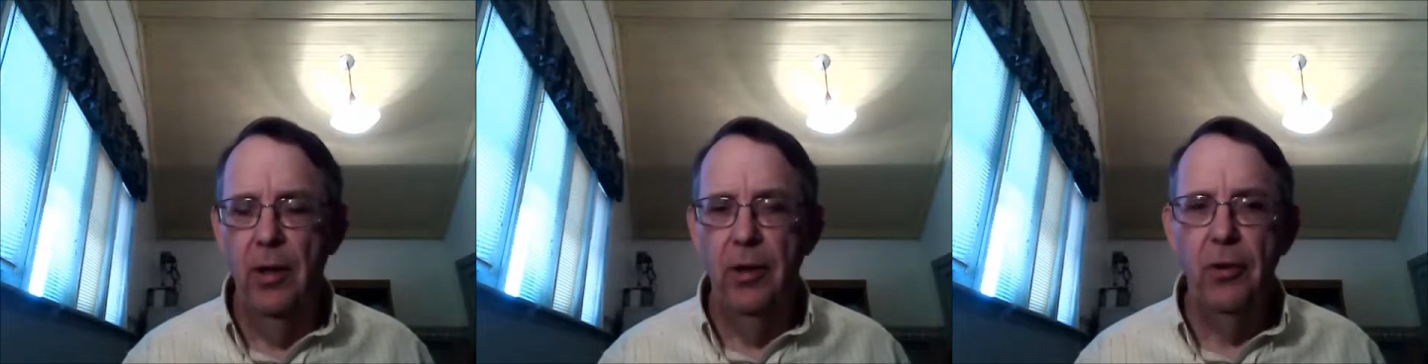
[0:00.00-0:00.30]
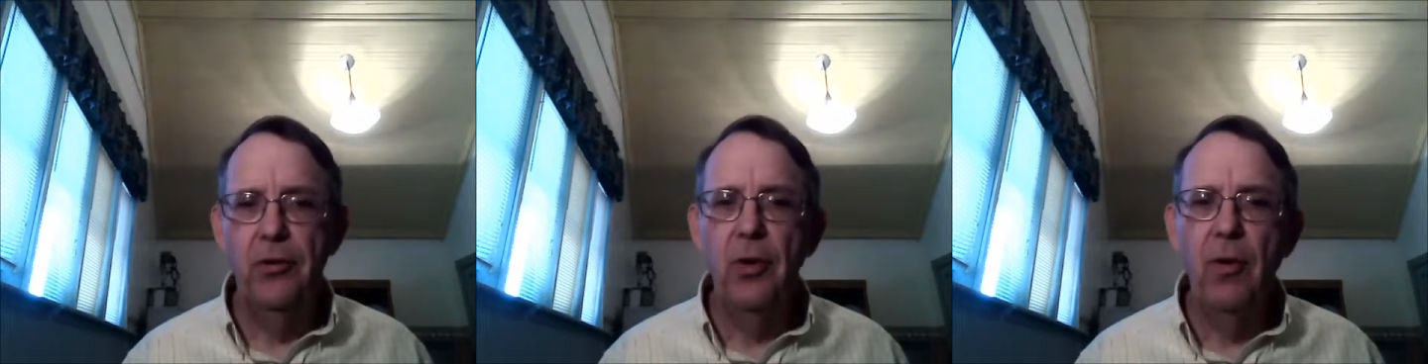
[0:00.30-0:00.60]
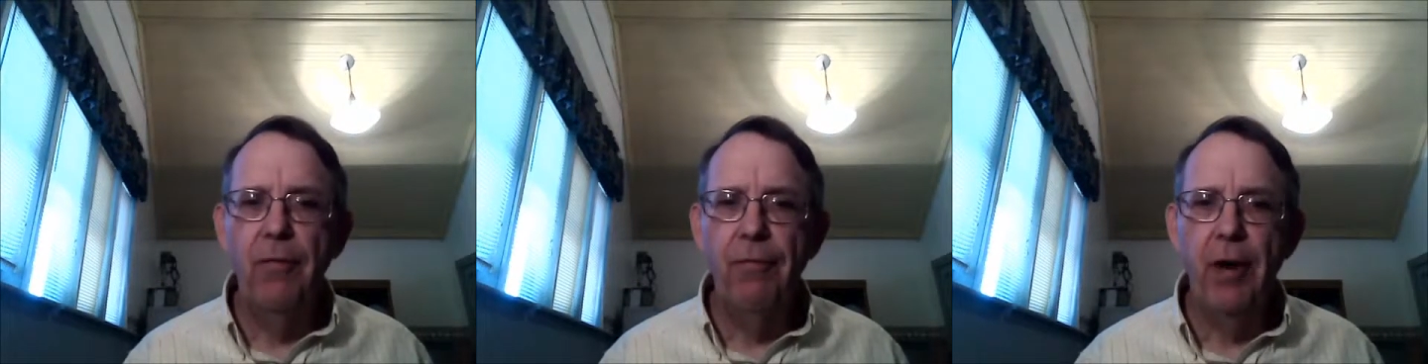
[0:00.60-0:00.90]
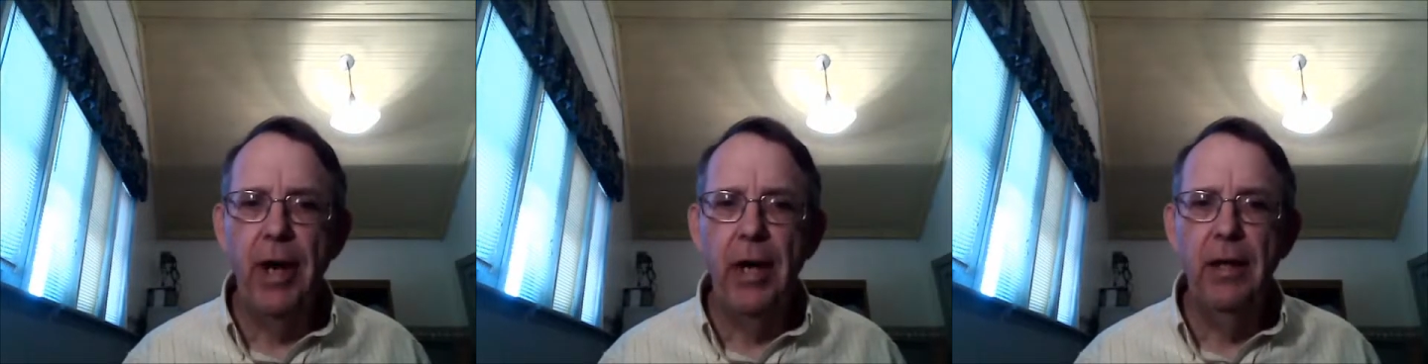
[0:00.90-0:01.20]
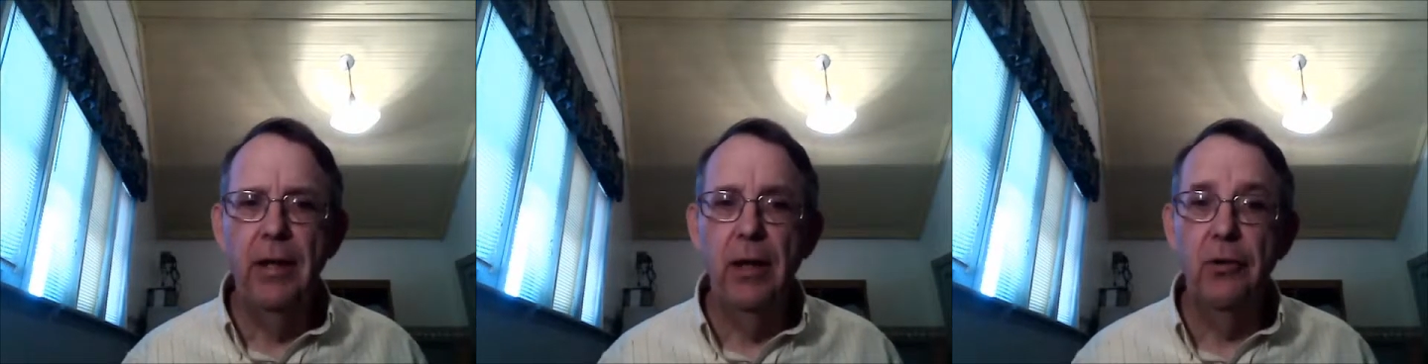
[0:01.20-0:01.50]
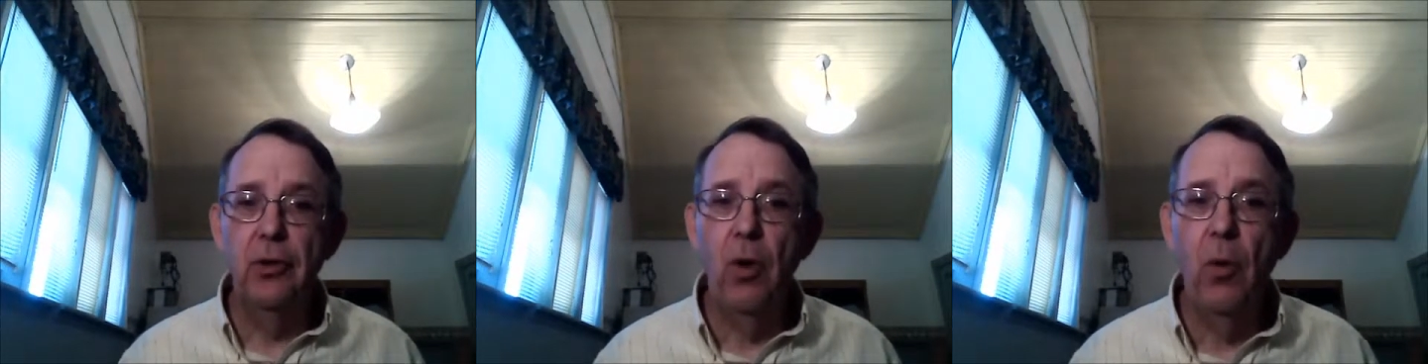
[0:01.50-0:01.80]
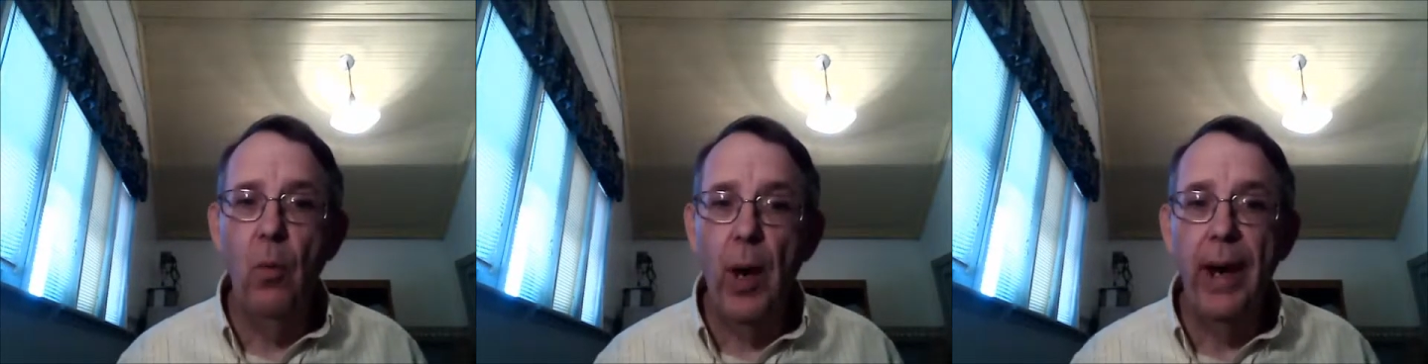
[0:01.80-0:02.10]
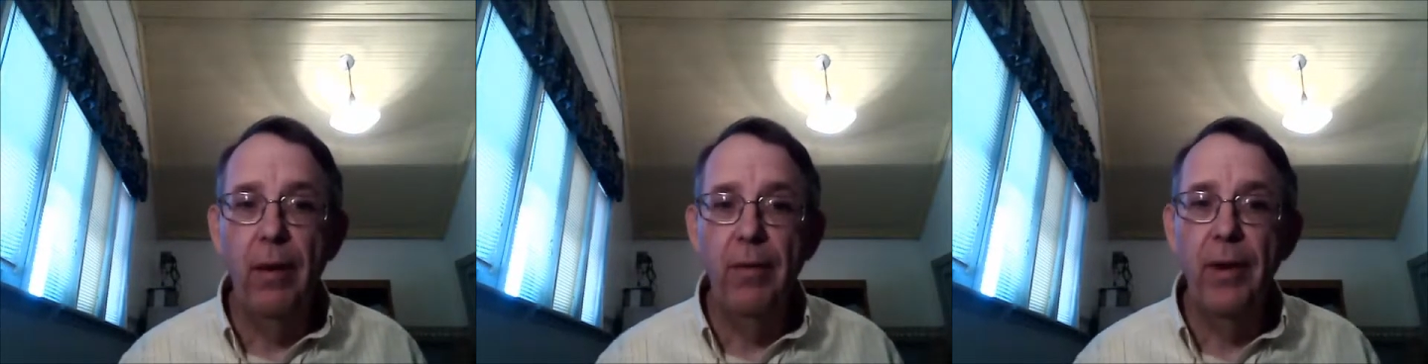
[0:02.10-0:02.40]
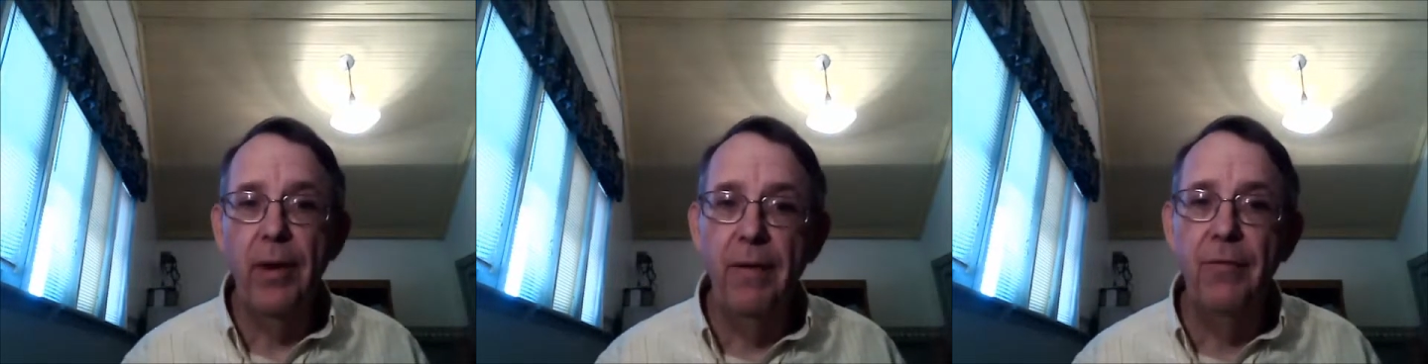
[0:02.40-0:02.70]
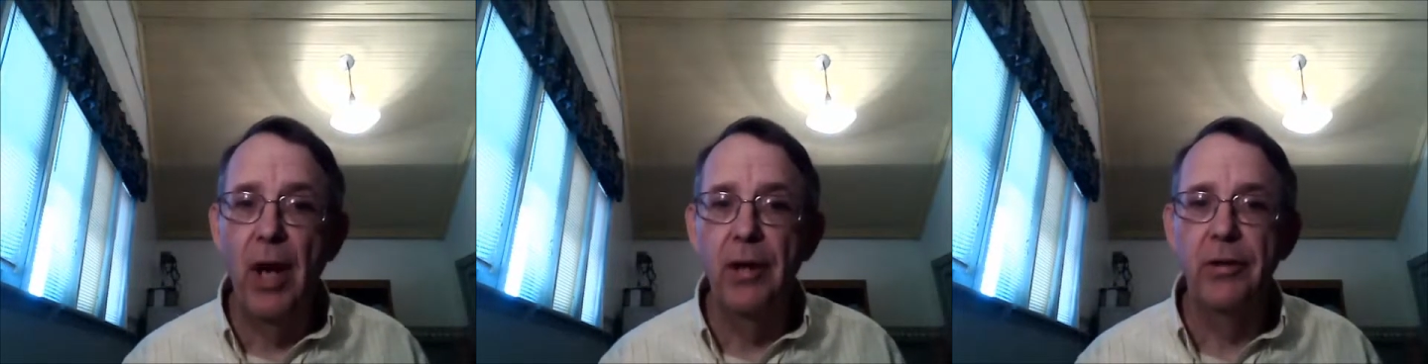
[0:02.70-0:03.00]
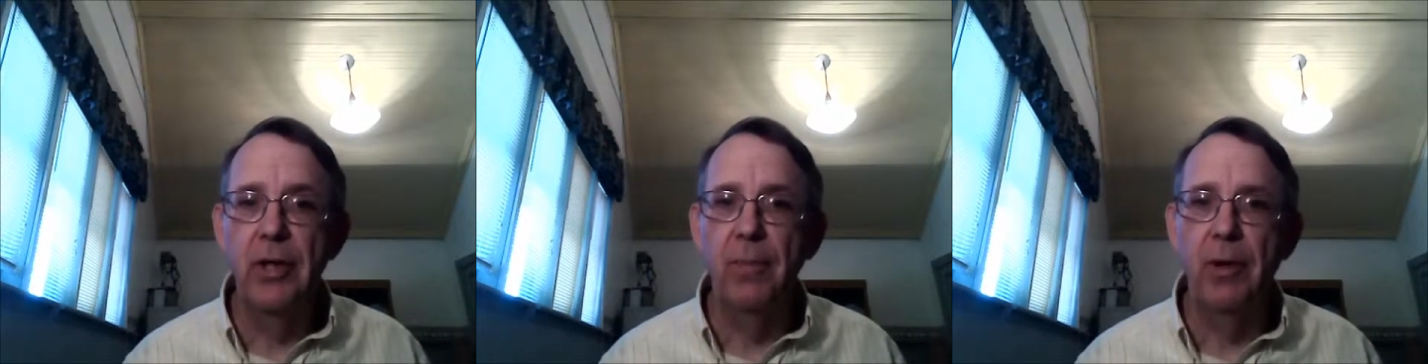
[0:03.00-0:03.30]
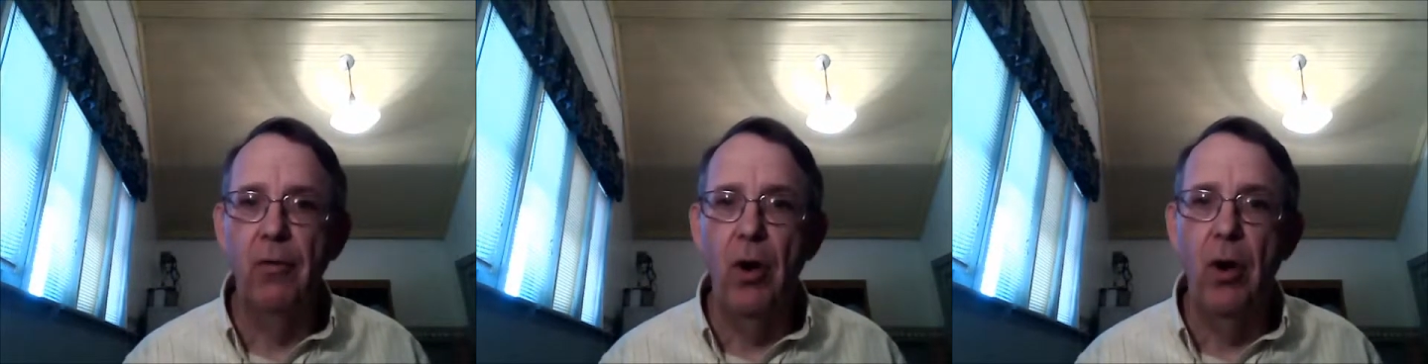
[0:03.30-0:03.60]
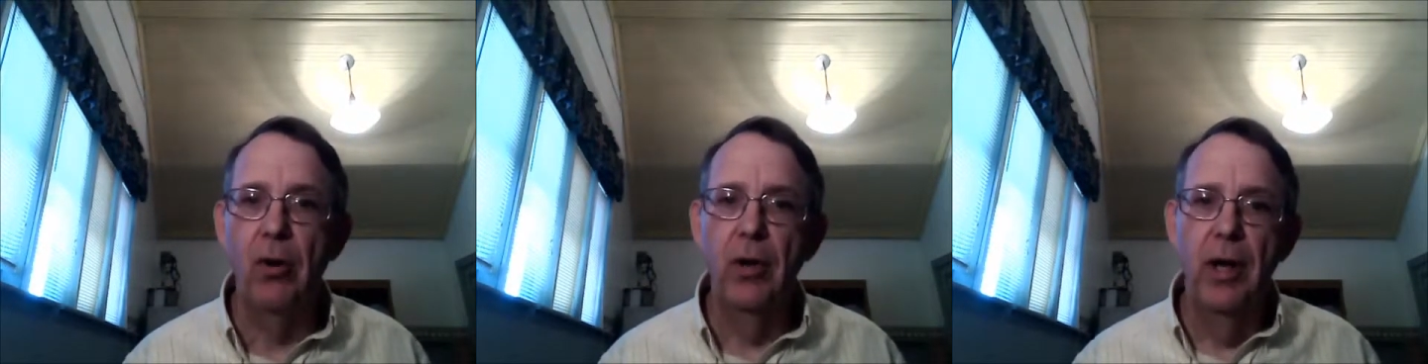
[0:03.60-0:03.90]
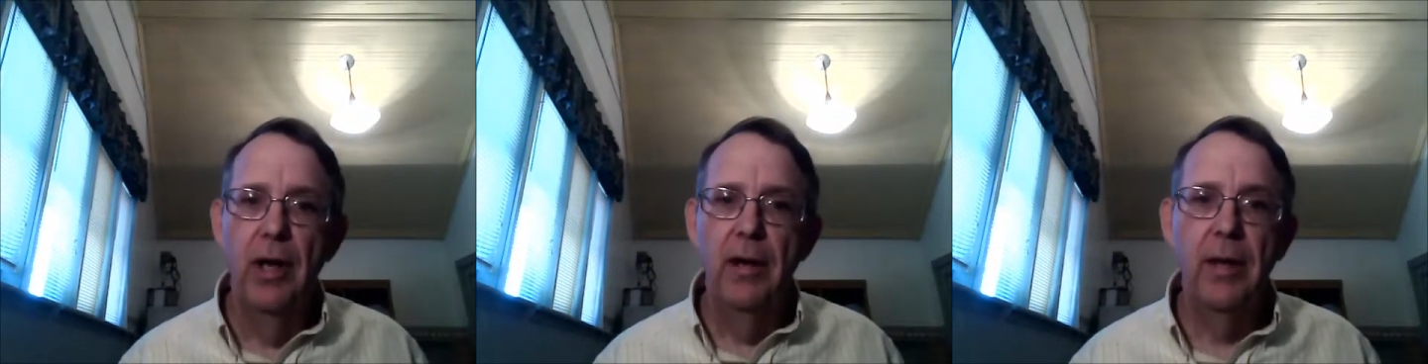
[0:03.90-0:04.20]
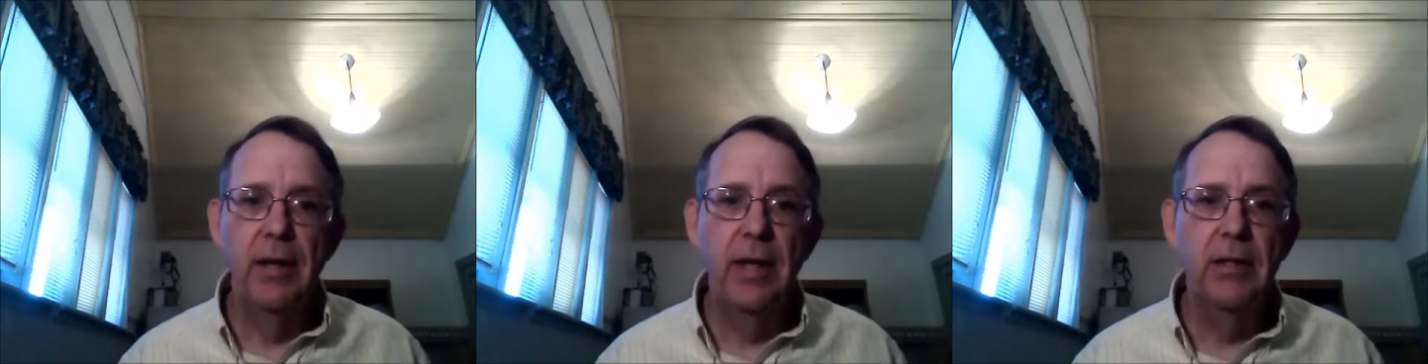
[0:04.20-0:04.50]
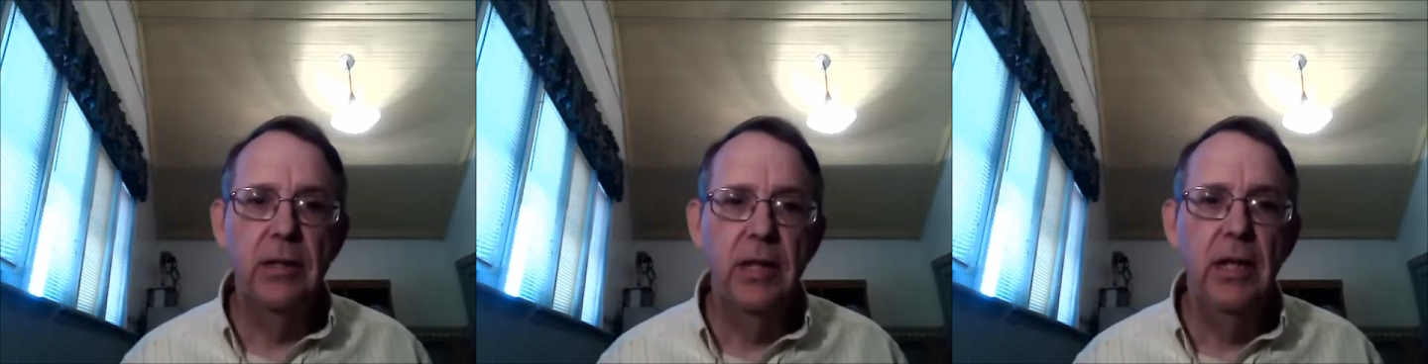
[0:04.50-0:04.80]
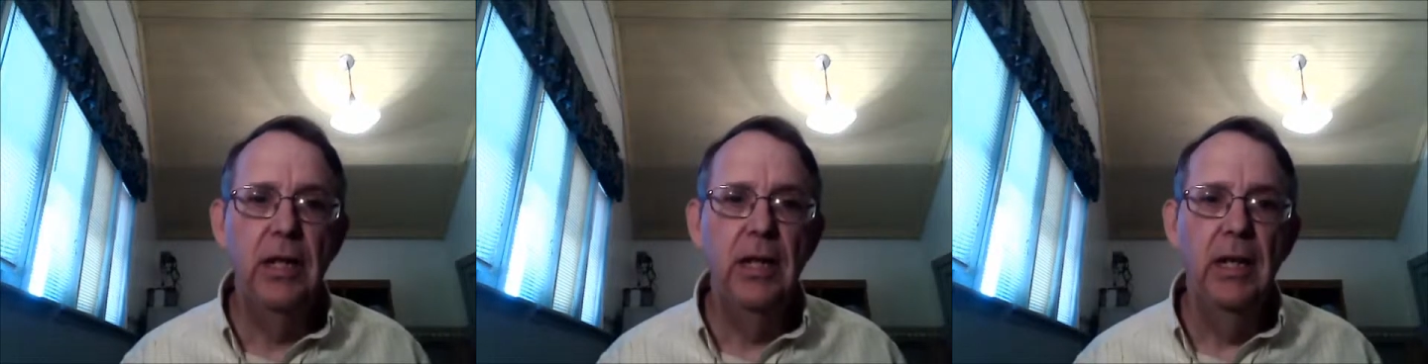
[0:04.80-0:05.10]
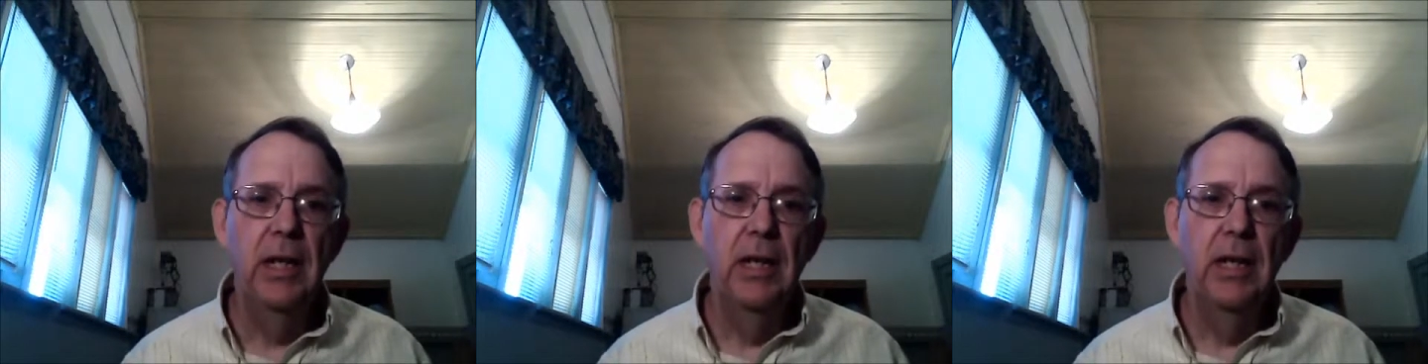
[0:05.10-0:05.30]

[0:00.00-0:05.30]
They're so afraid, they're so aware that they've done something wrong that they see